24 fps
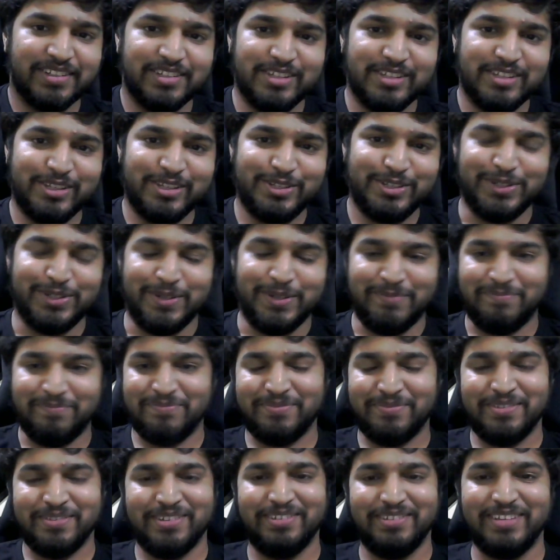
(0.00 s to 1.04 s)
So
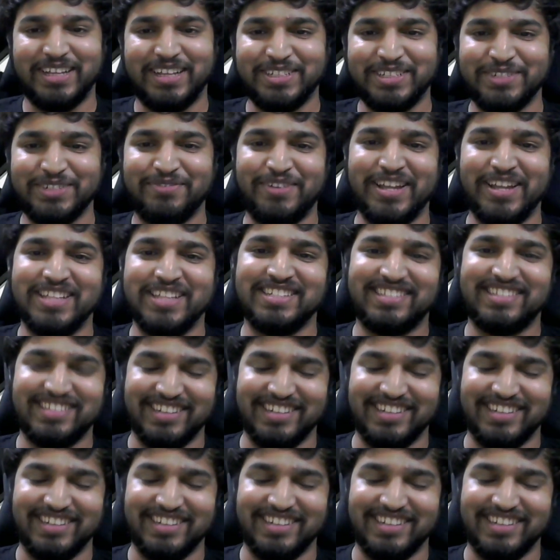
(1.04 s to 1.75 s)
that's it, friends.